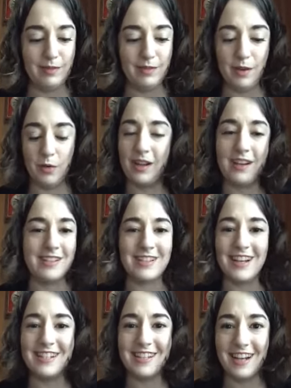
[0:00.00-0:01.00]

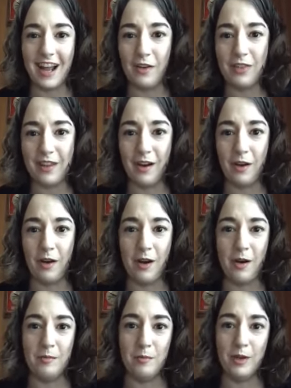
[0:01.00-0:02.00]
organization out there.
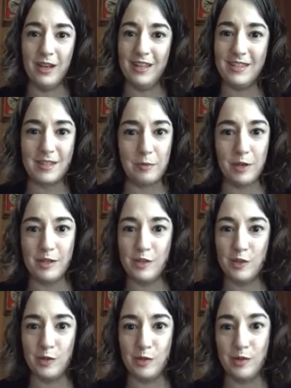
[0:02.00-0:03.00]
Um, we need someone
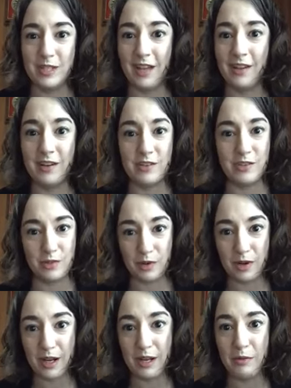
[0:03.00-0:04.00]
to tell our
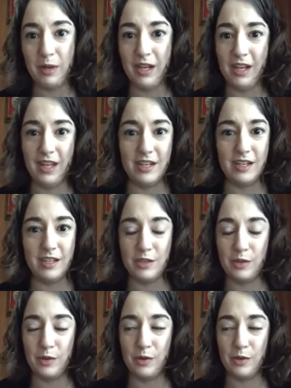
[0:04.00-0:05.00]
story. We need
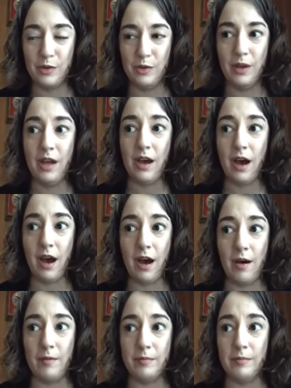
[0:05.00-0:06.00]
to
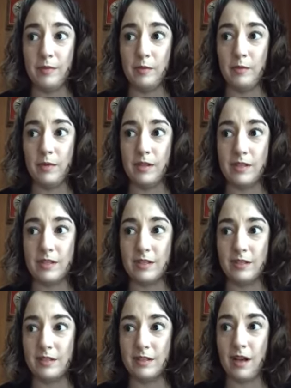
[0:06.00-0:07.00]
um,
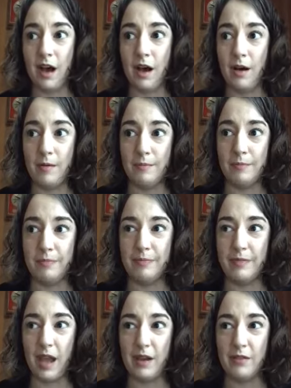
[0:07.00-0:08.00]
so um,
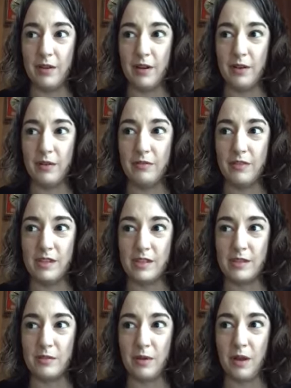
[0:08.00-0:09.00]
I don't know if this
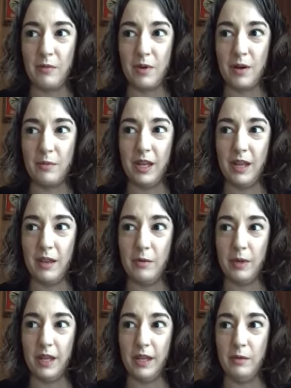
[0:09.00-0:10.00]
is the right word. We
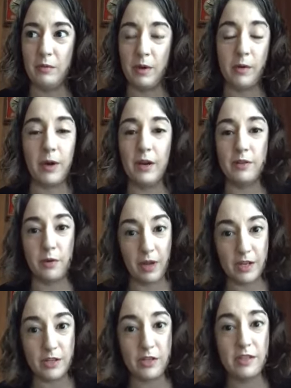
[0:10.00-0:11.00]
we require
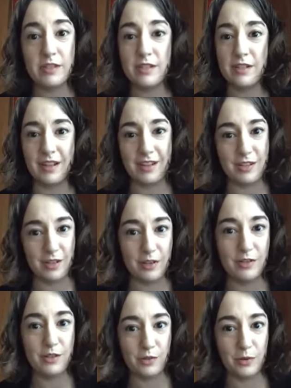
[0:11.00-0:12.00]
donations to continue
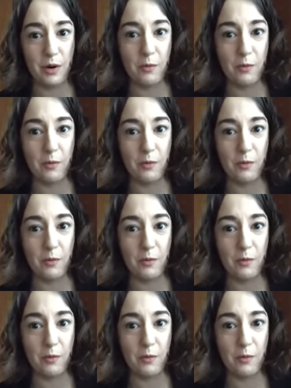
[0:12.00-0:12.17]
to do our